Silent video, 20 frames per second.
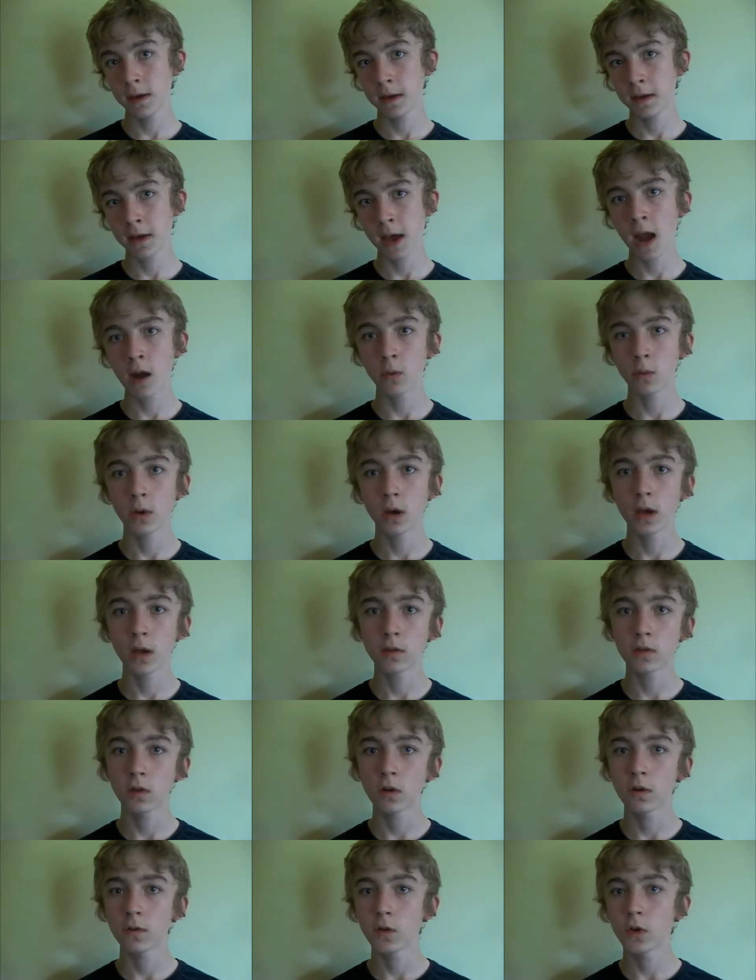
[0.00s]
get away a
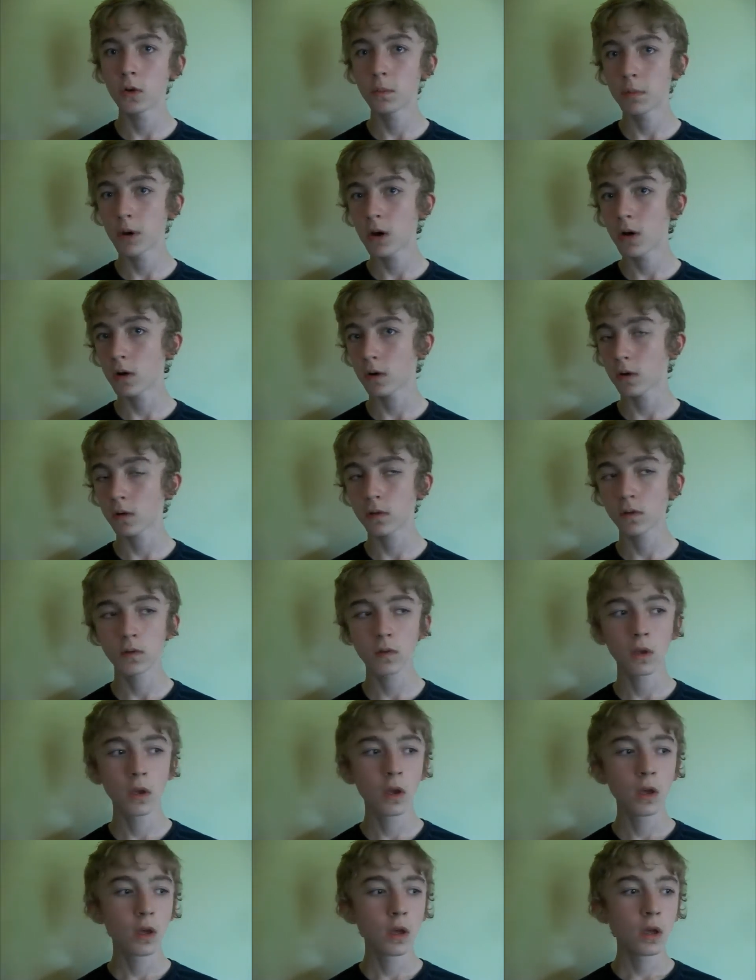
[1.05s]
ton of your blocks,
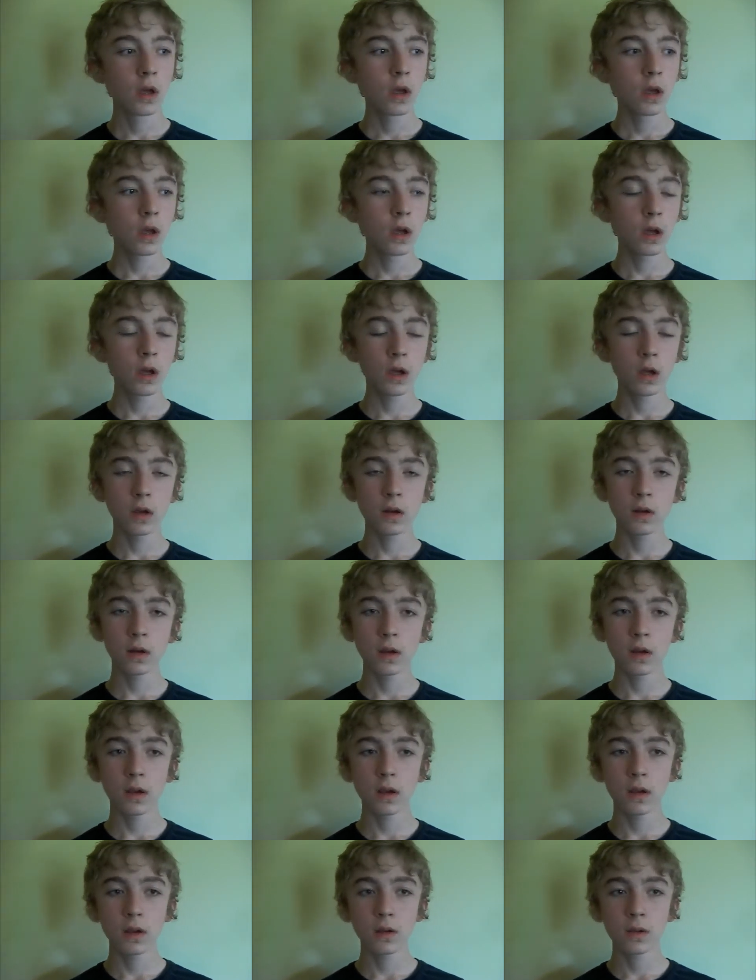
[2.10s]
and
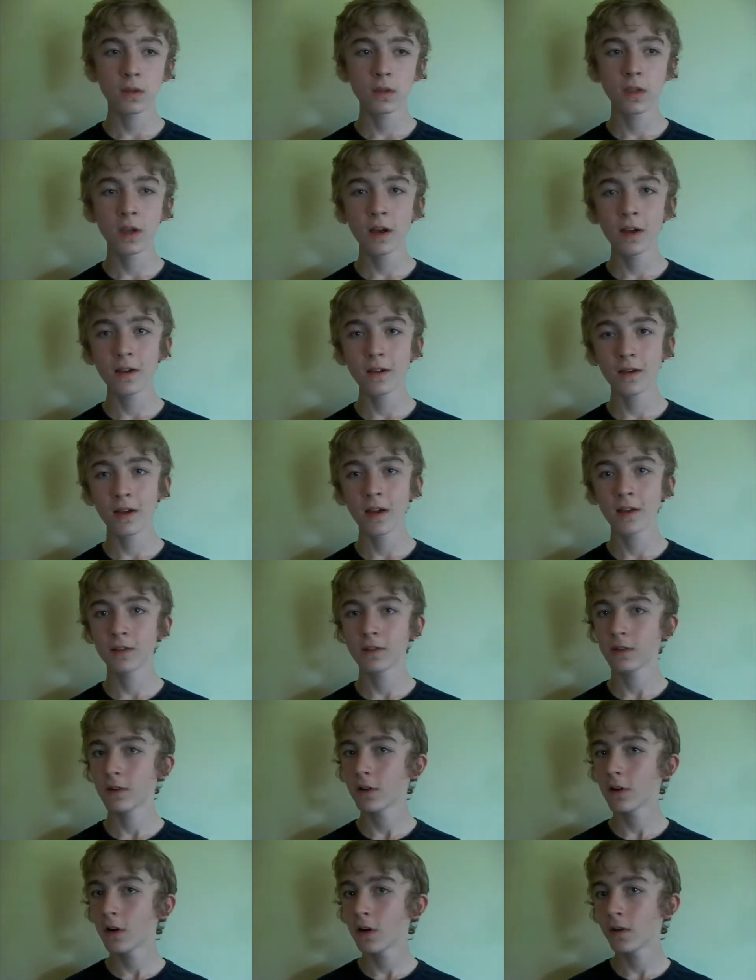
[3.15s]
that adds
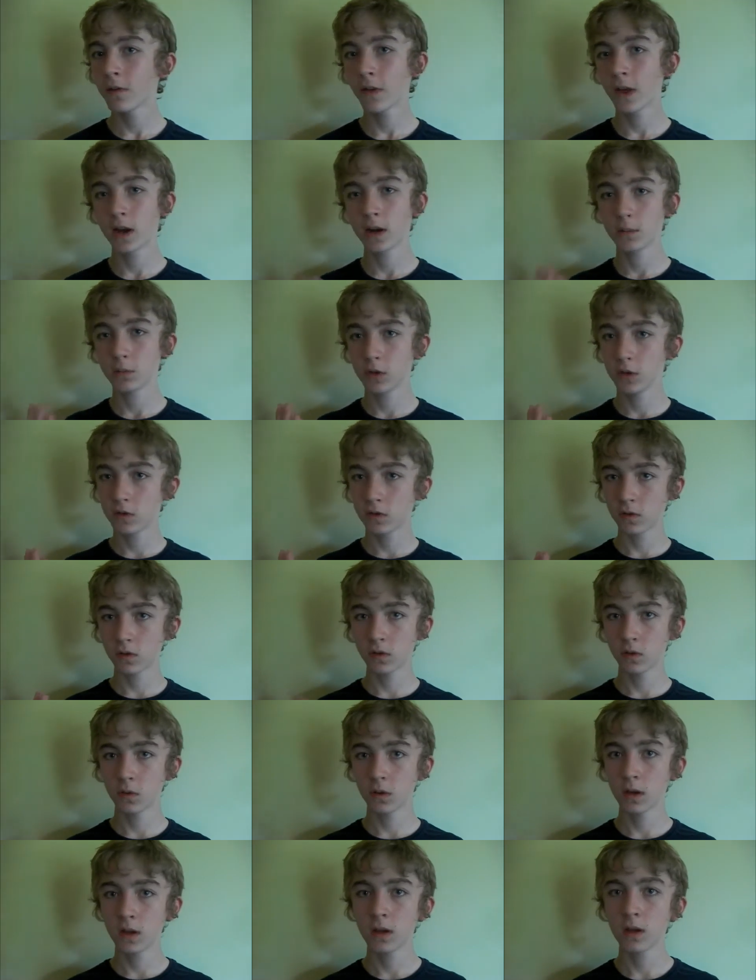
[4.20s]
a lot of elements
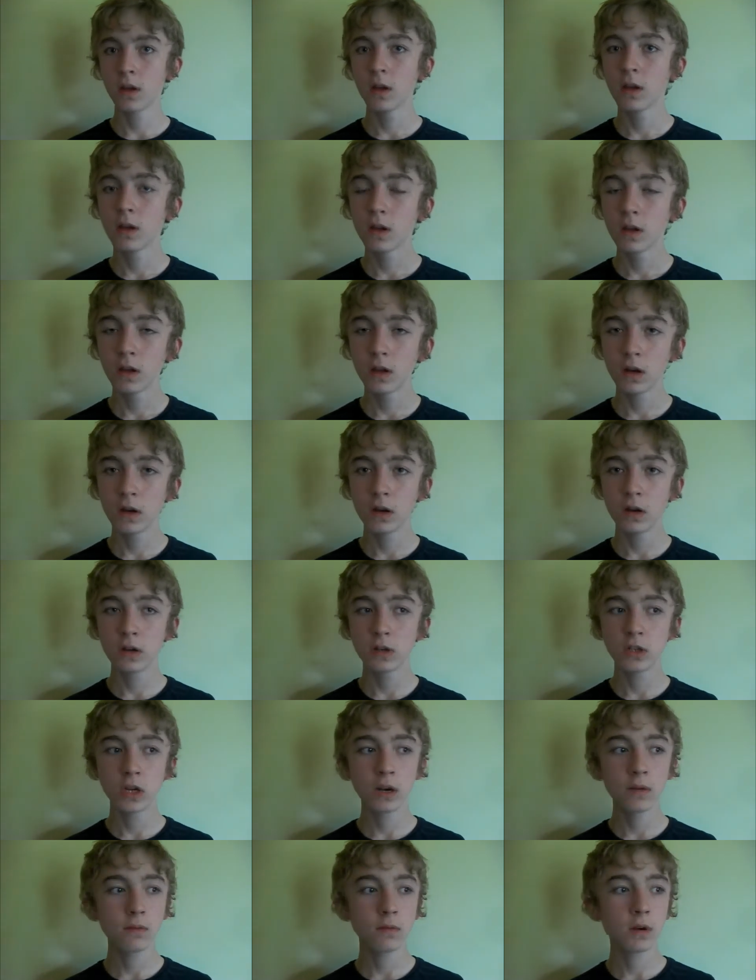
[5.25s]
to it, and
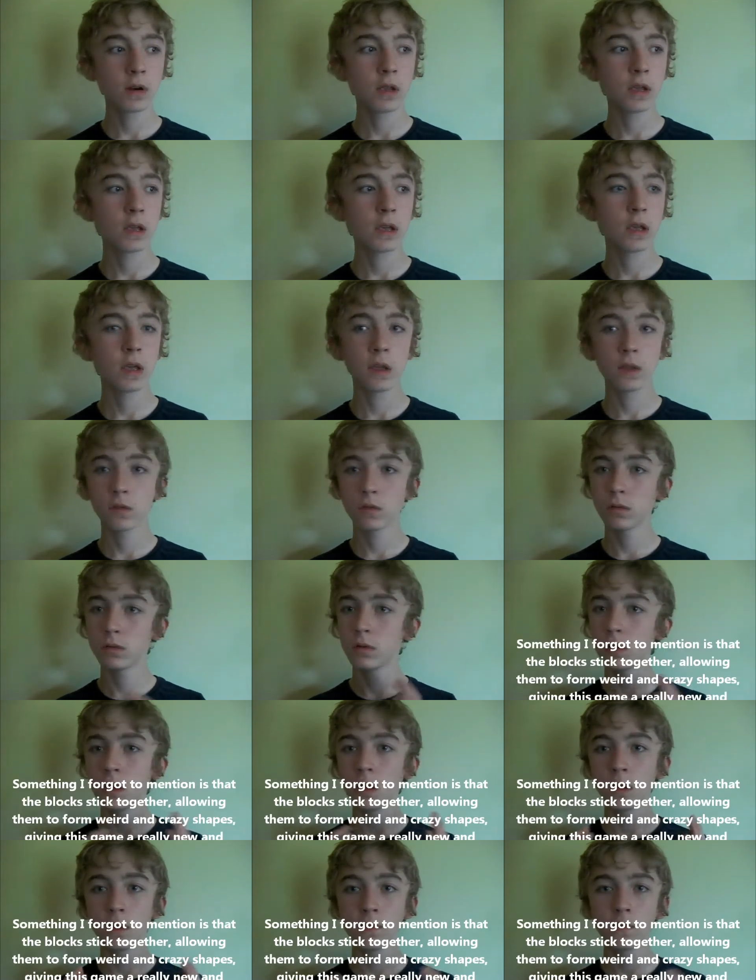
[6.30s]
generally it's
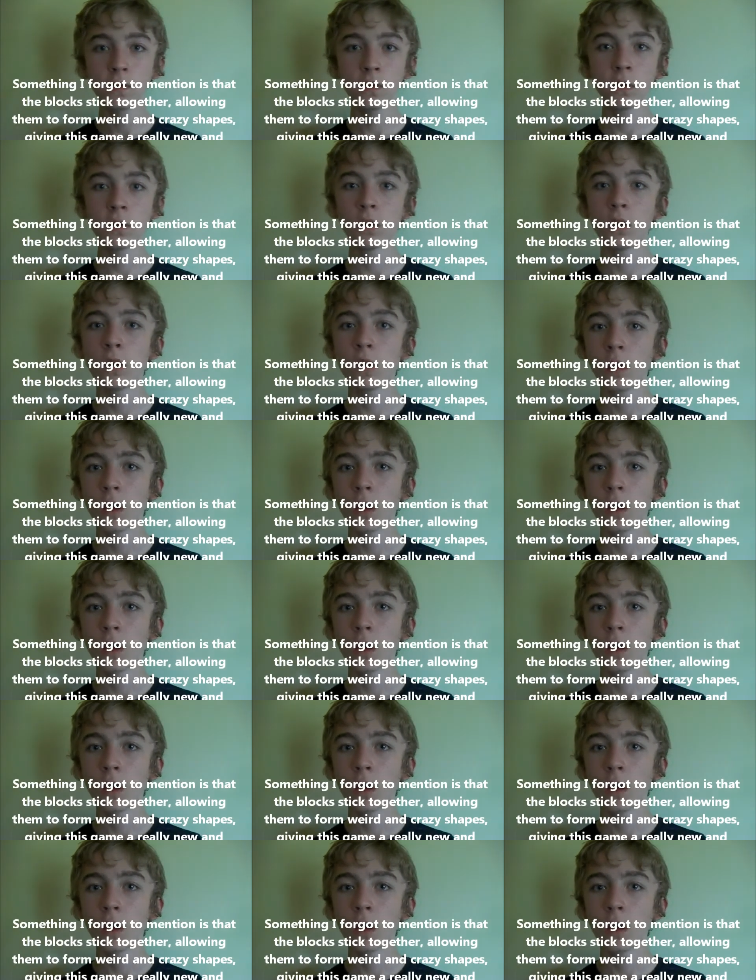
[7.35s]
really fun.